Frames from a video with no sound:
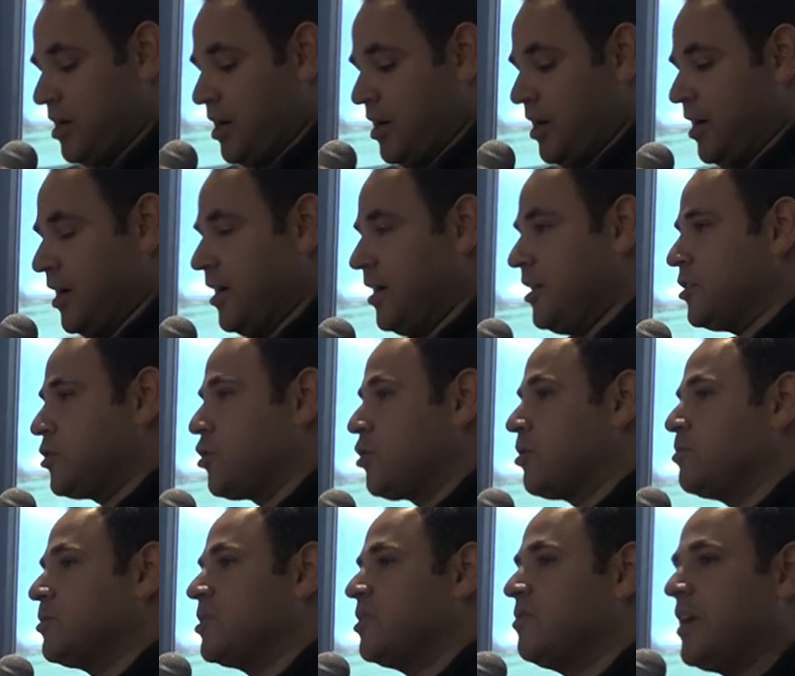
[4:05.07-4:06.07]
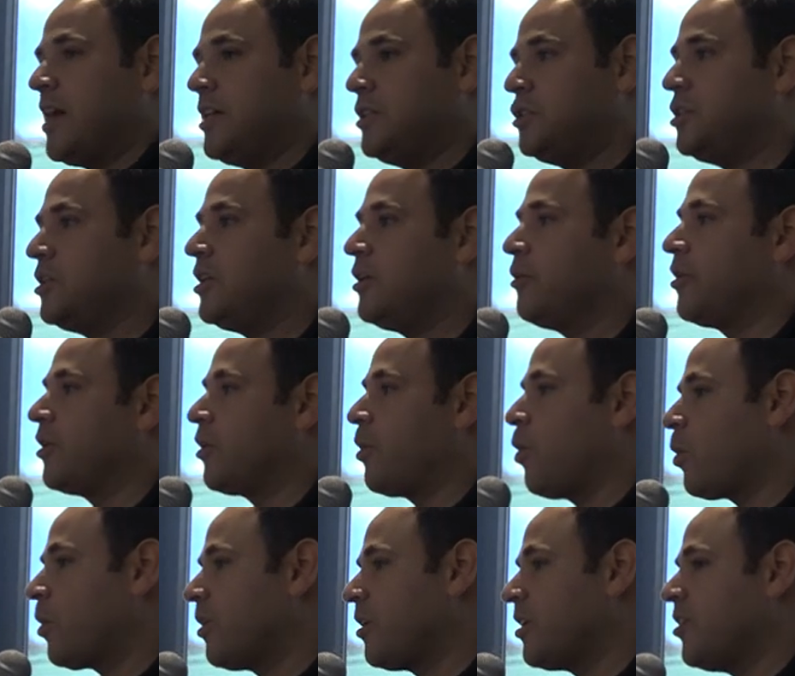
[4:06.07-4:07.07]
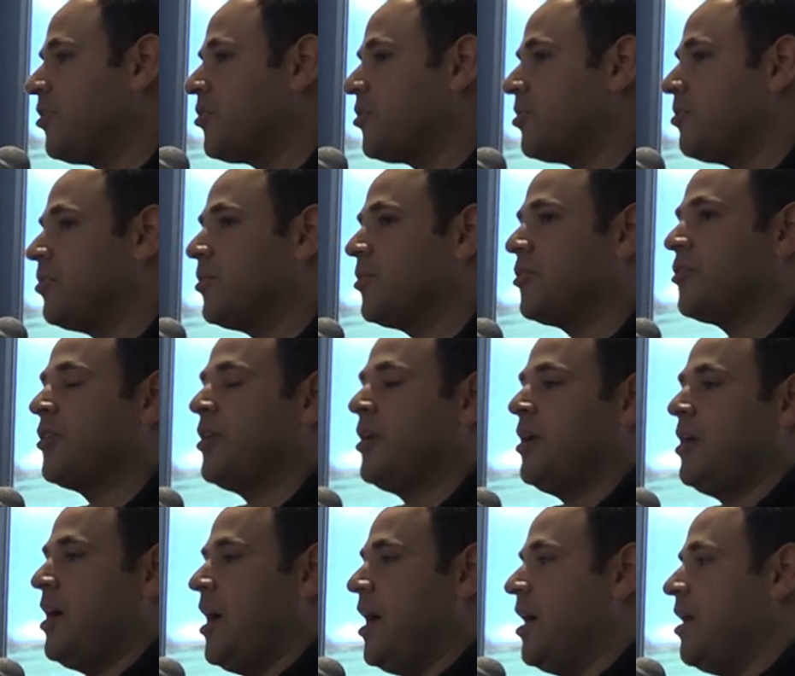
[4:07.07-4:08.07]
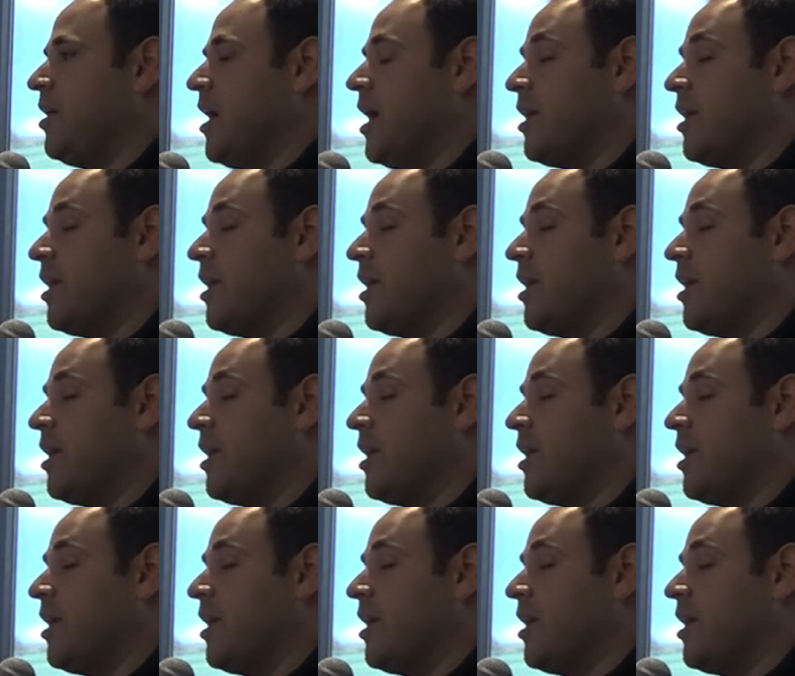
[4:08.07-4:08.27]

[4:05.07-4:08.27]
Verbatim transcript: Uh, in terms of engineering organisms and,